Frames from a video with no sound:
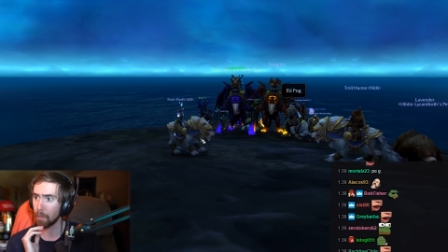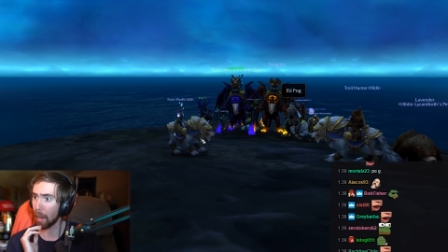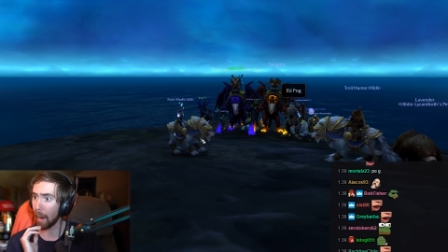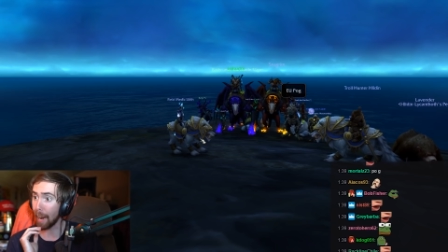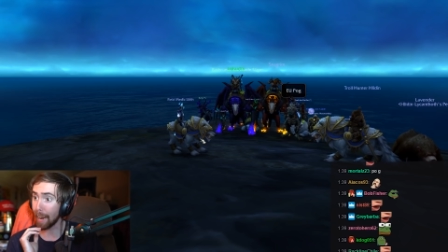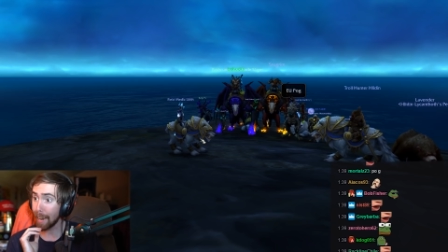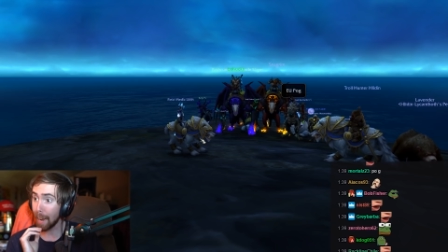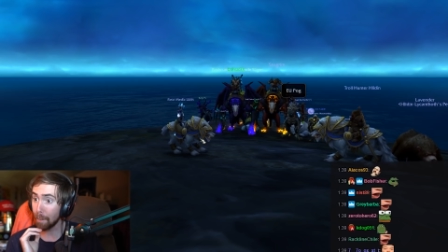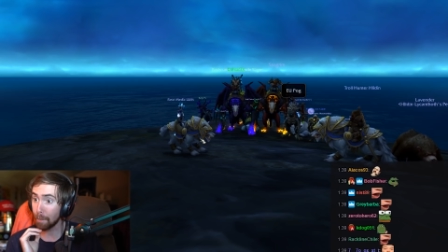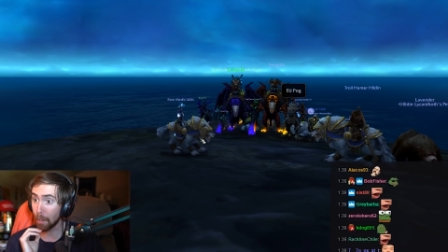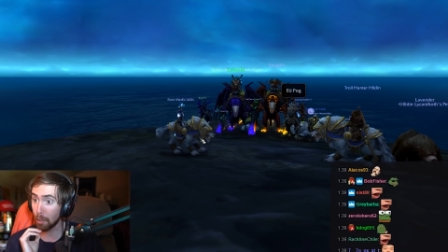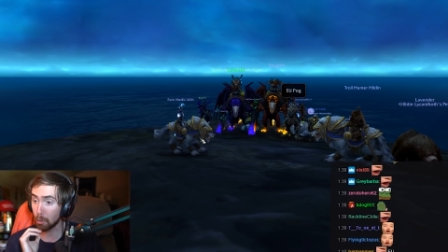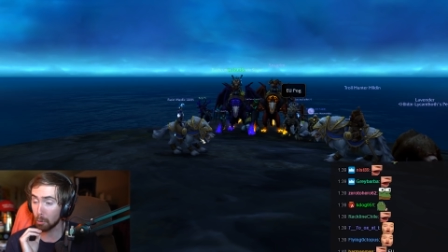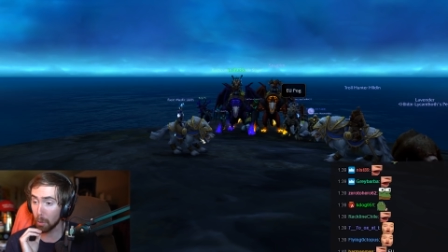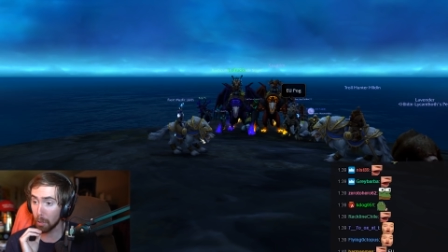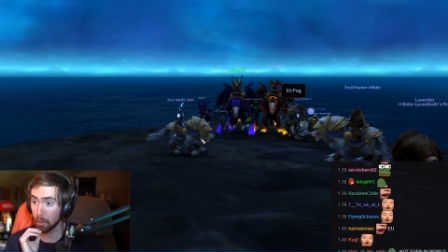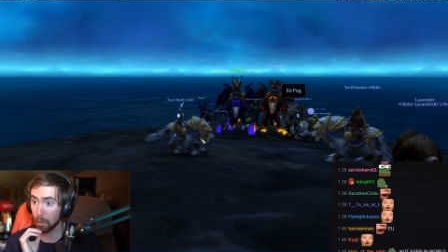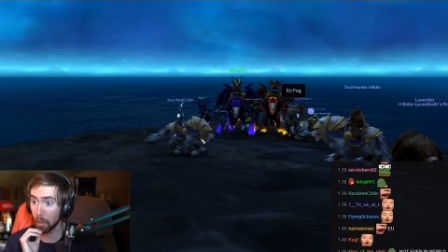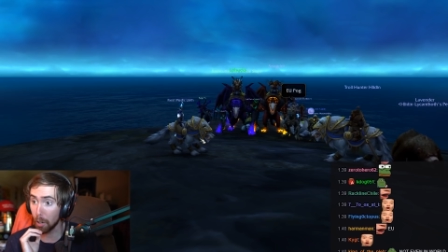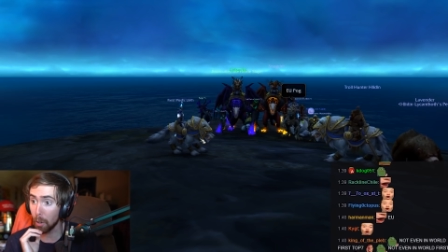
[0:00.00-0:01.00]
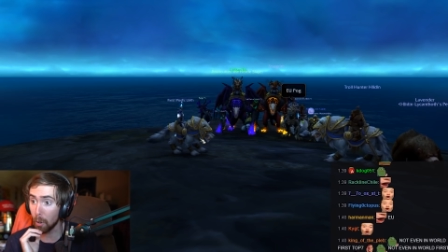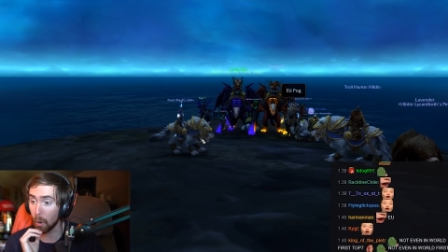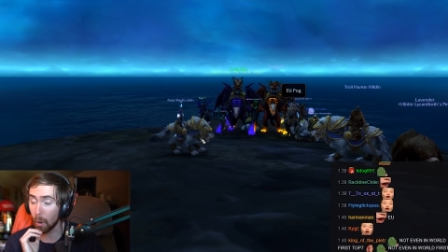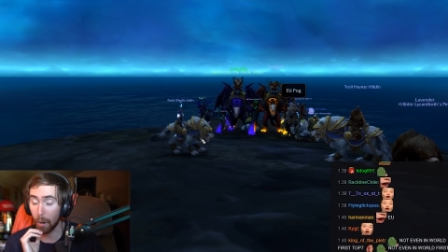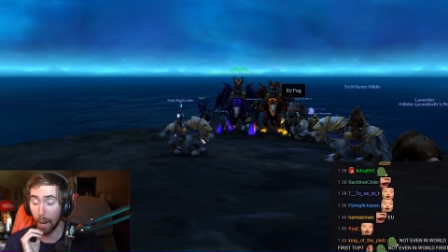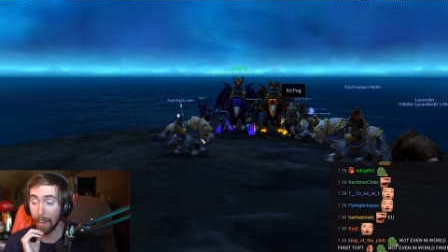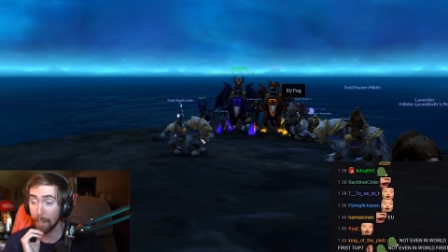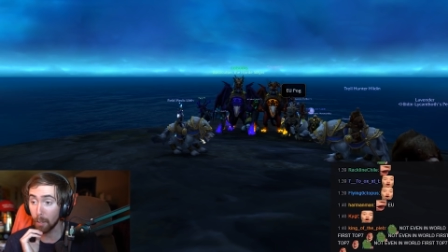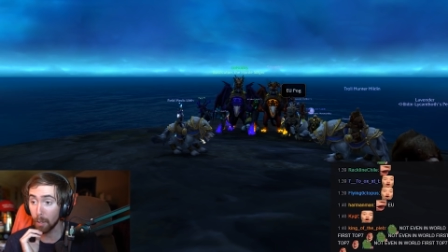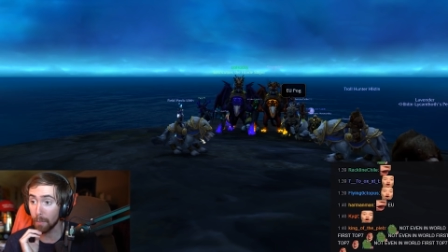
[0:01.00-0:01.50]
I have this one too, or
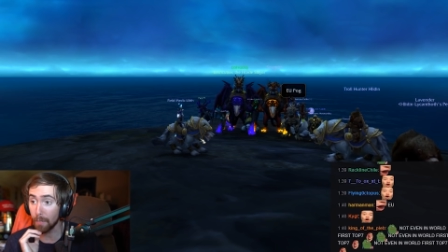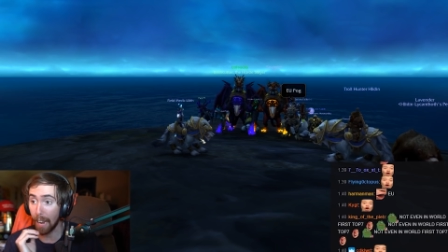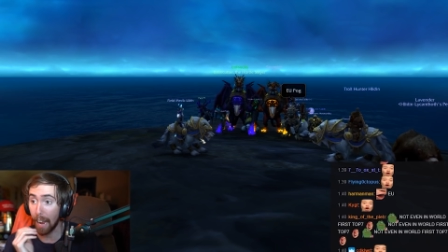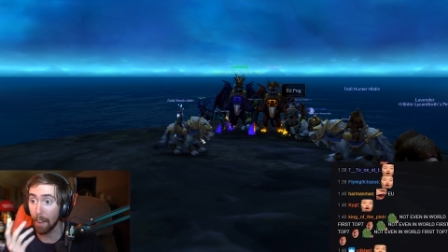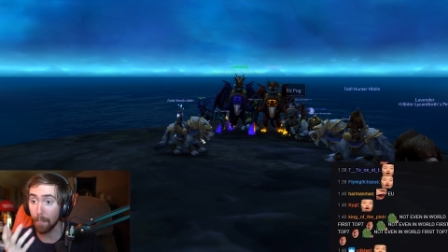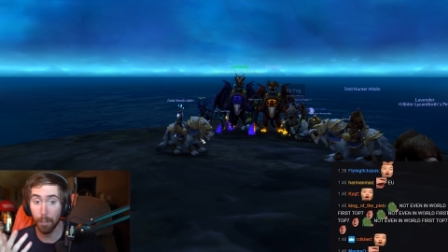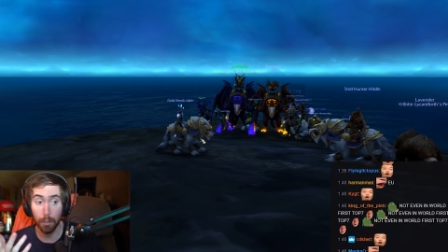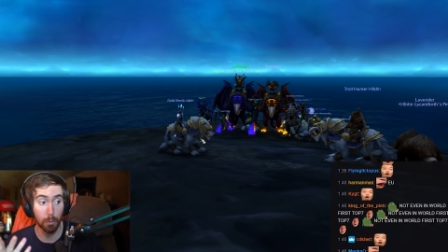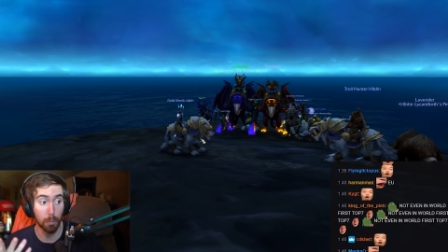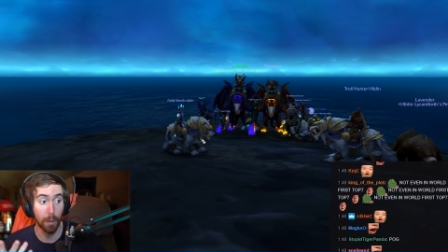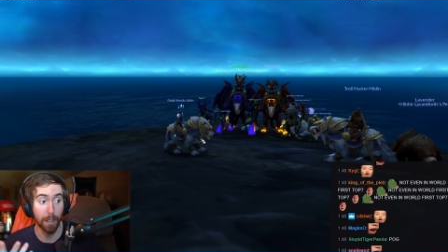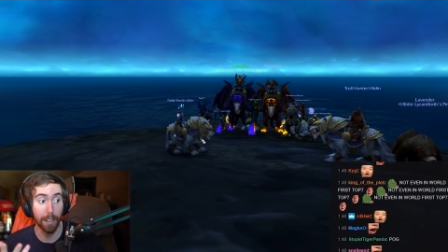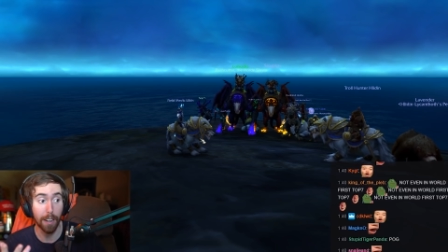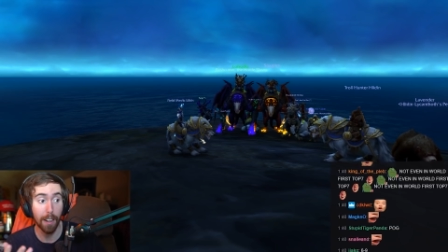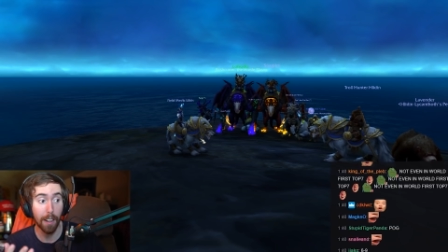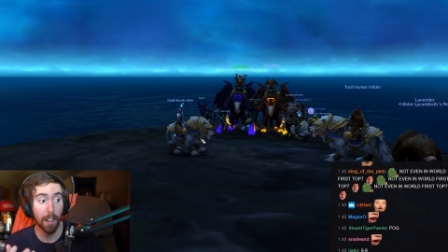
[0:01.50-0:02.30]
I don't even have this one.